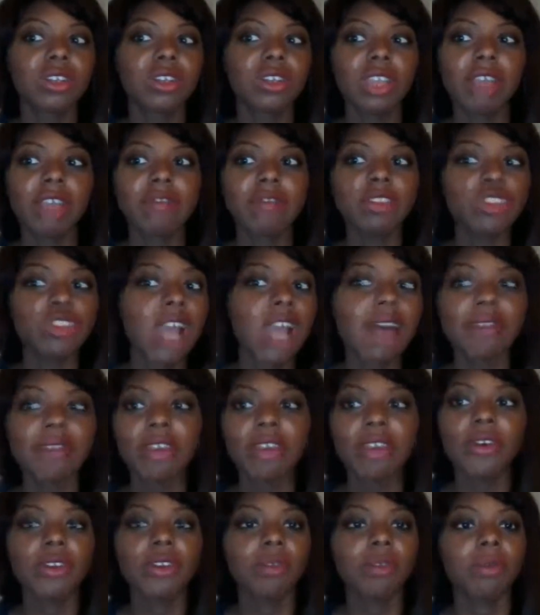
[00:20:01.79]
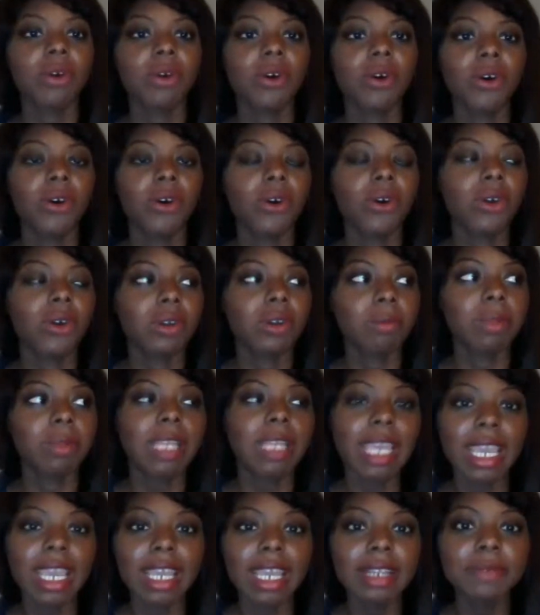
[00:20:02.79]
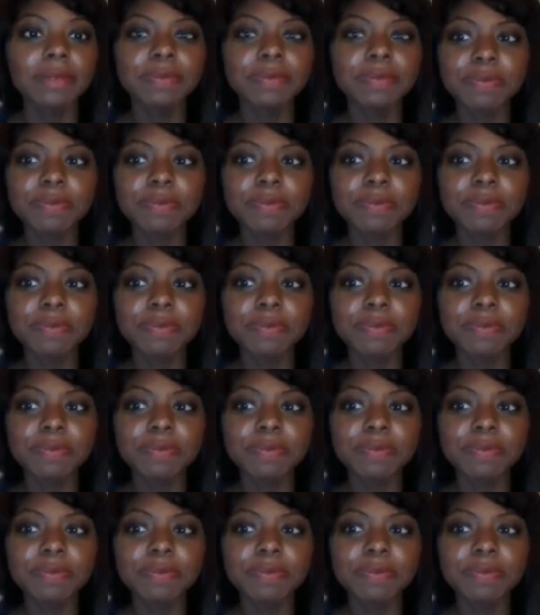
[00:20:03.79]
even traveling on a plane,